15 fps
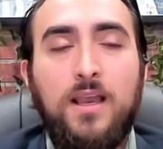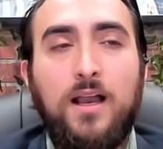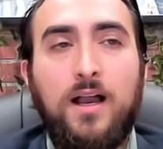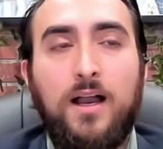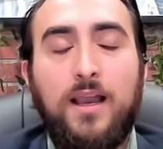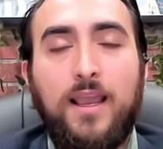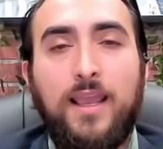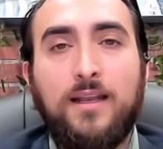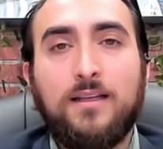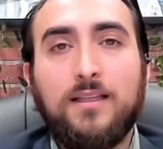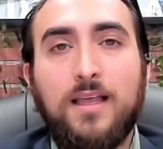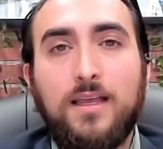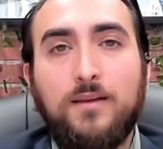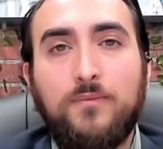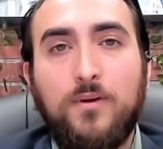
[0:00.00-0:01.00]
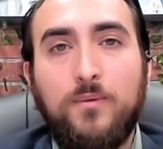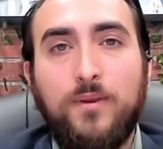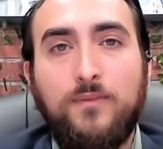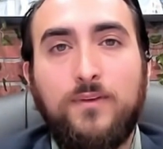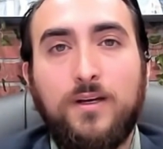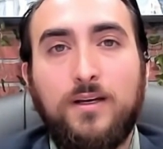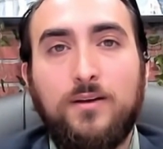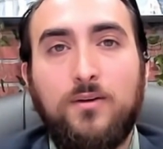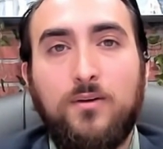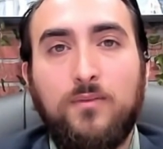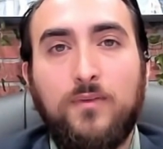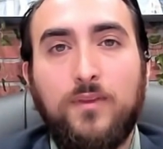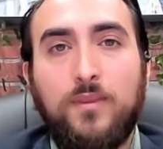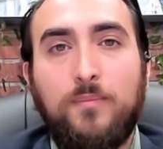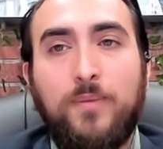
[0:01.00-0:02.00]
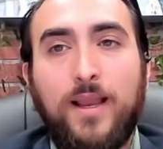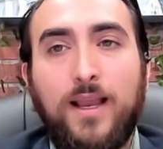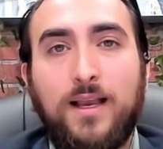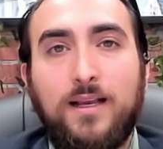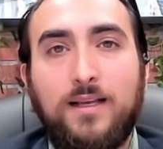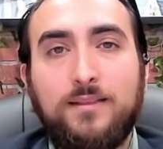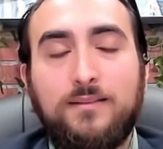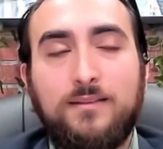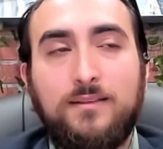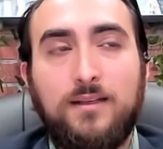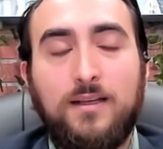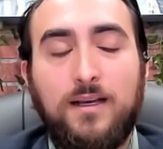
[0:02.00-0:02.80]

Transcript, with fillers: Uh, and a lot of what we've done over the past,